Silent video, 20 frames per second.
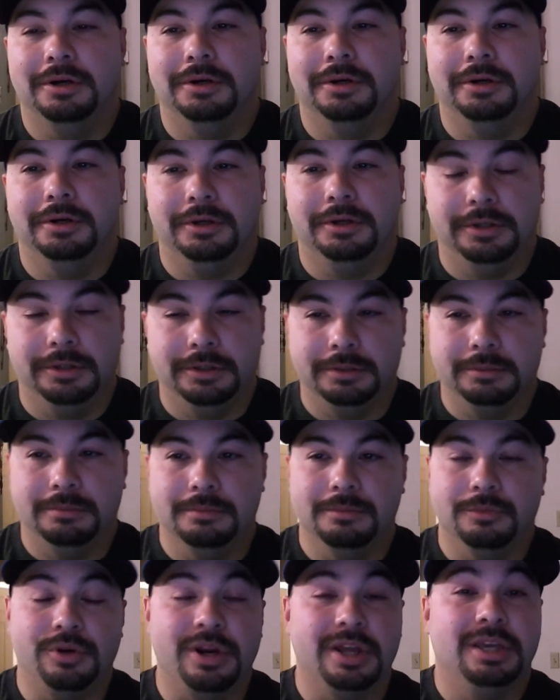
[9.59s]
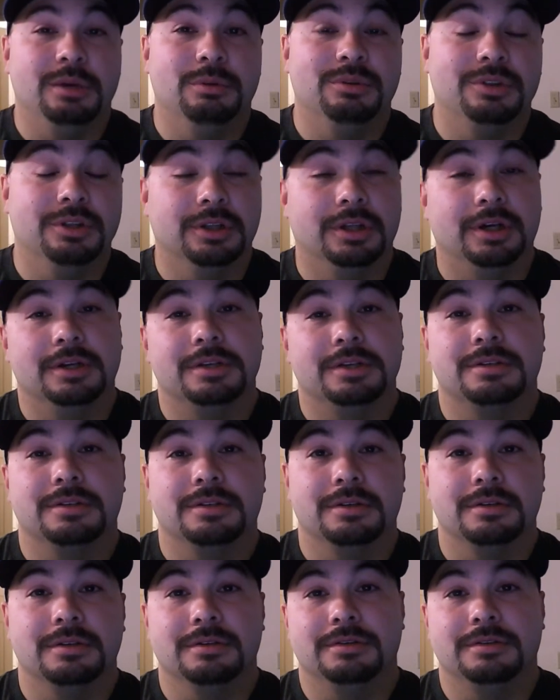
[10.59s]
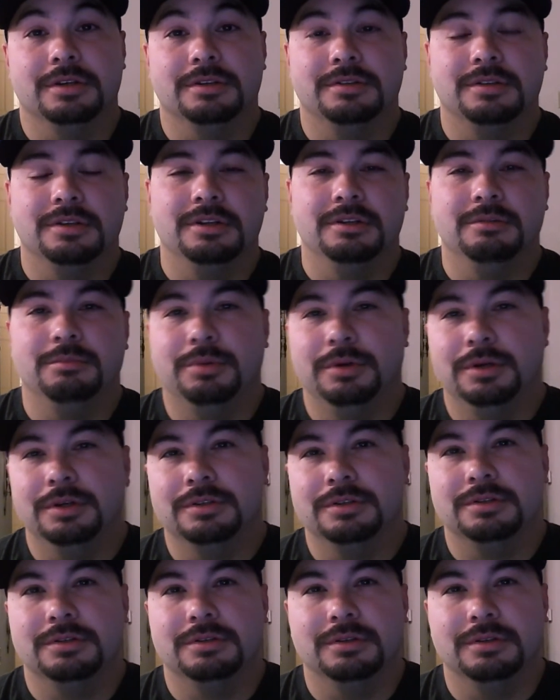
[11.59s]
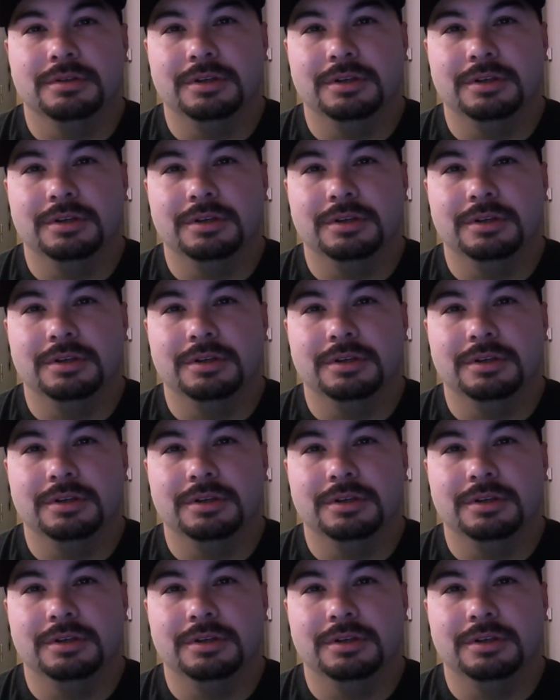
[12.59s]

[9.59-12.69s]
Um, Greinke with the loss, six inning pitch.